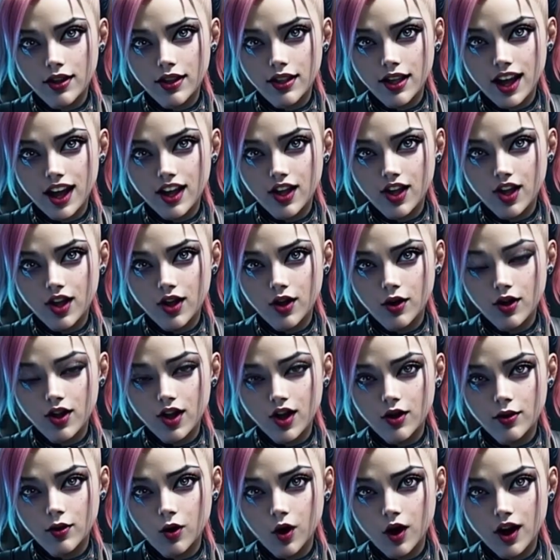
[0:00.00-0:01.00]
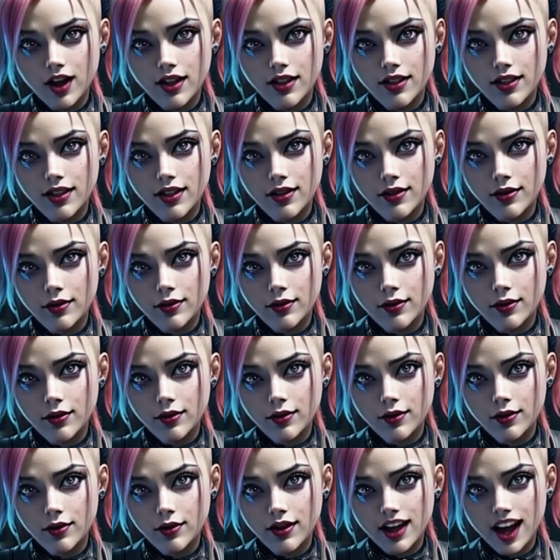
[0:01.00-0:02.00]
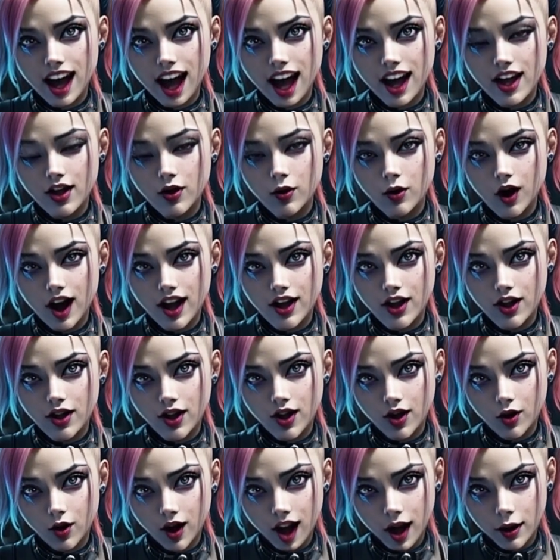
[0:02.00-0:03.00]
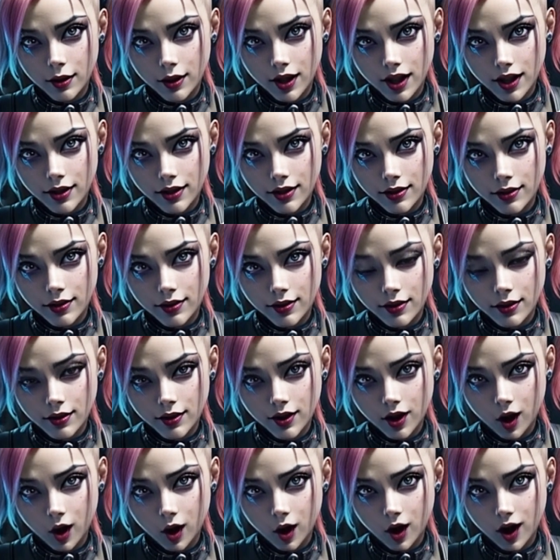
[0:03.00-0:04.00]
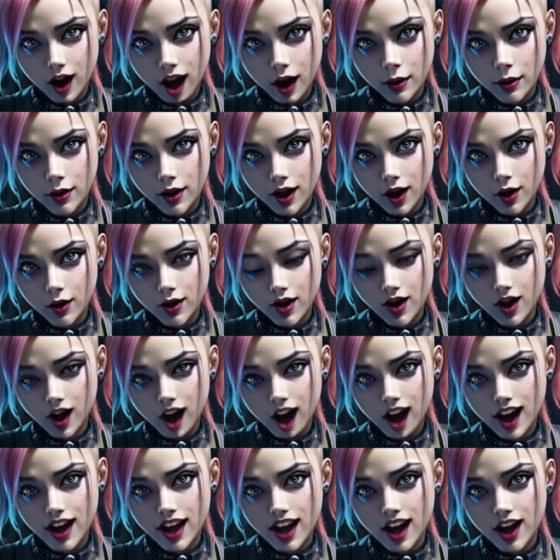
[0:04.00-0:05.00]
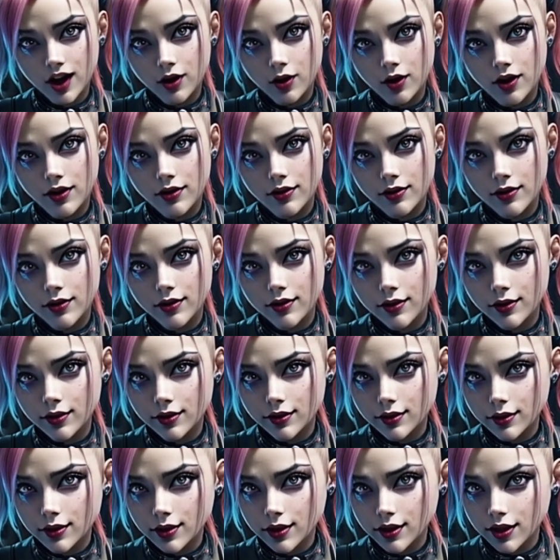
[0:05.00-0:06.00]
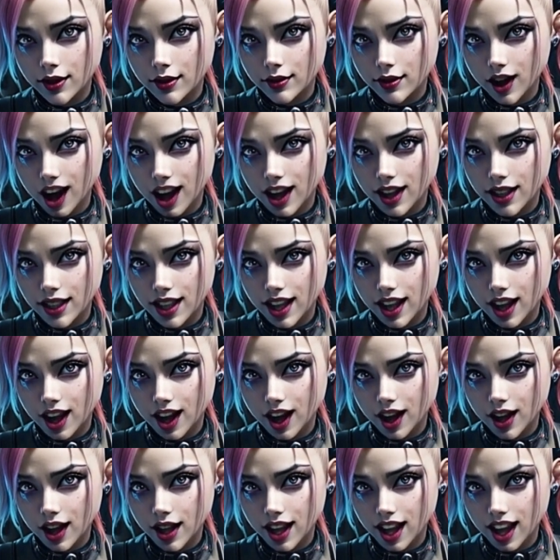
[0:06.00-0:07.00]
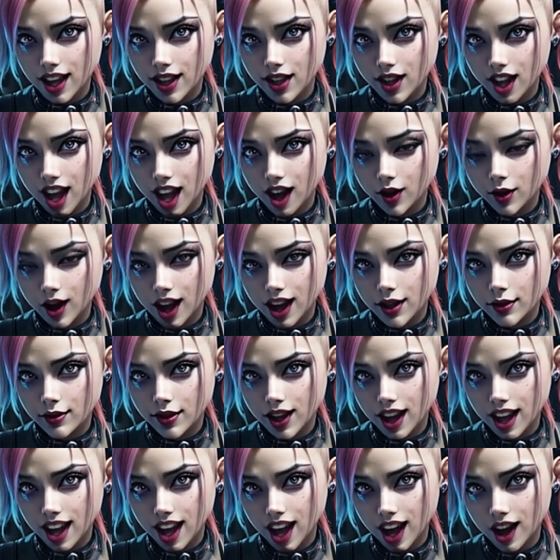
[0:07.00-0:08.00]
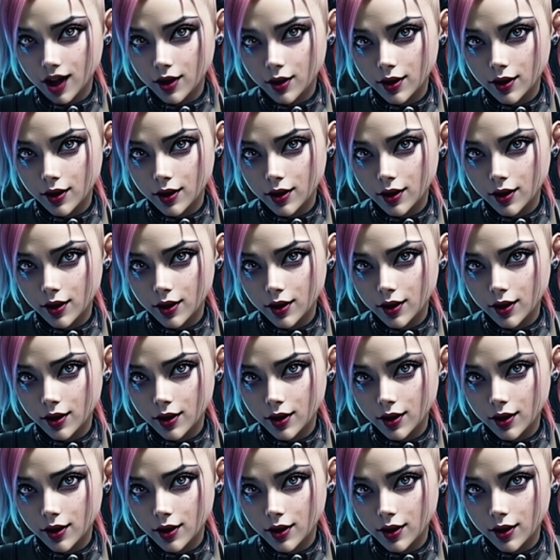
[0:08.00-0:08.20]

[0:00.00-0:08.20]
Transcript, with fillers: Then choose your voice and write your script or upload your audio. Finally, click Generate Video.